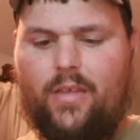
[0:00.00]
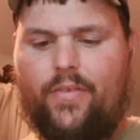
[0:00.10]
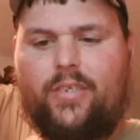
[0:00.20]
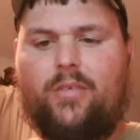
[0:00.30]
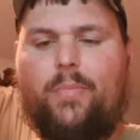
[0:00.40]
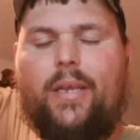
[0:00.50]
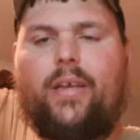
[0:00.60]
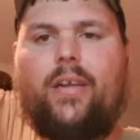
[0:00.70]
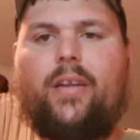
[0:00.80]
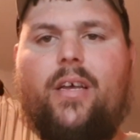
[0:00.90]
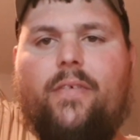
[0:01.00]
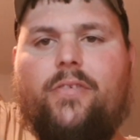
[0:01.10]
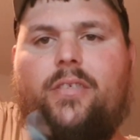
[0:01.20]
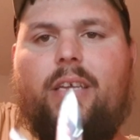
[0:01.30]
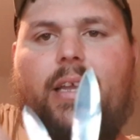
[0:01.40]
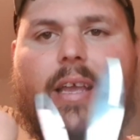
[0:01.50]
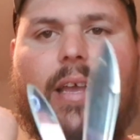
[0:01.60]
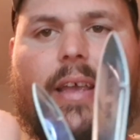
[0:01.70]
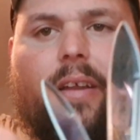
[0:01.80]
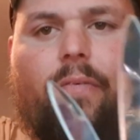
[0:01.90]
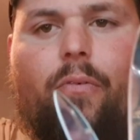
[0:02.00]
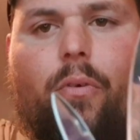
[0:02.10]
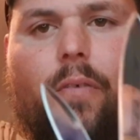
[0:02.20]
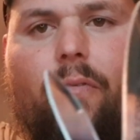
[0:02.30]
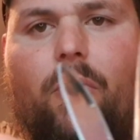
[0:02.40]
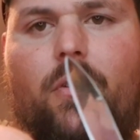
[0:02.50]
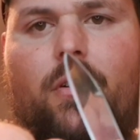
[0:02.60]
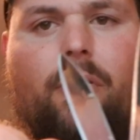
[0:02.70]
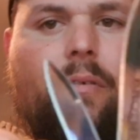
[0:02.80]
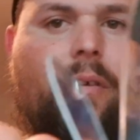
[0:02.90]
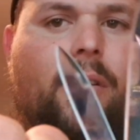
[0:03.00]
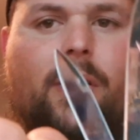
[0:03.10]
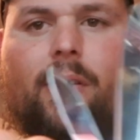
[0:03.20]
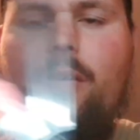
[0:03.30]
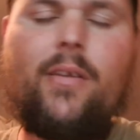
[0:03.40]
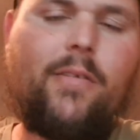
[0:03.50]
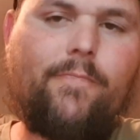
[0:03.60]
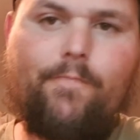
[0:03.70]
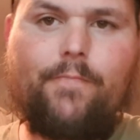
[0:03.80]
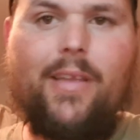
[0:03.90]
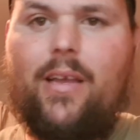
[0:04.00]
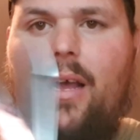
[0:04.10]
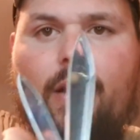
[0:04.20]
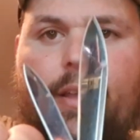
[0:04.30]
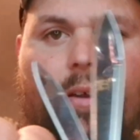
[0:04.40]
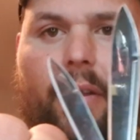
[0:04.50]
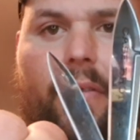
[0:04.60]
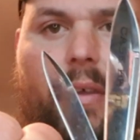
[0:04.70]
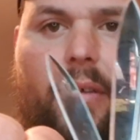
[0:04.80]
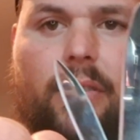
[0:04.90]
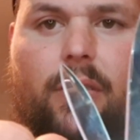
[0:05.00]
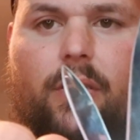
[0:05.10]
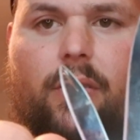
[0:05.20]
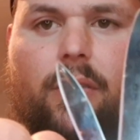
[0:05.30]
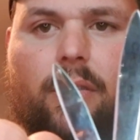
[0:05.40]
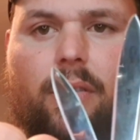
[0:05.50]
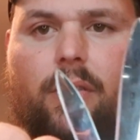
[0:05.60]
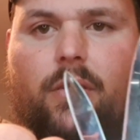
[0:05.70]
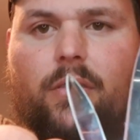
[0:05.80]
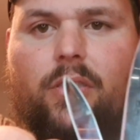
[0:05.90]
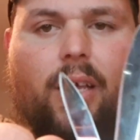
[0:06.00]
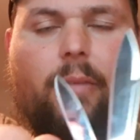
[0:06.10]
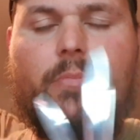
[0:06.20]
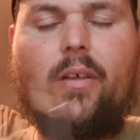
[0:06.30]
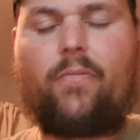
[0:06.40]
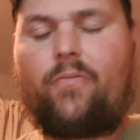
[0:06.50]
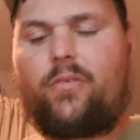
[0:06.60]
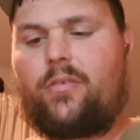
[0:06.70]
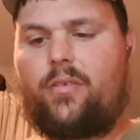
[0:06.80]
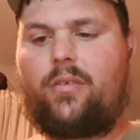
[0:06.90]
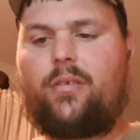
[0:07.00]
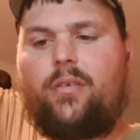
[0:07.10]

This would be good enough since I can't get a 44. I carry this. Same difference.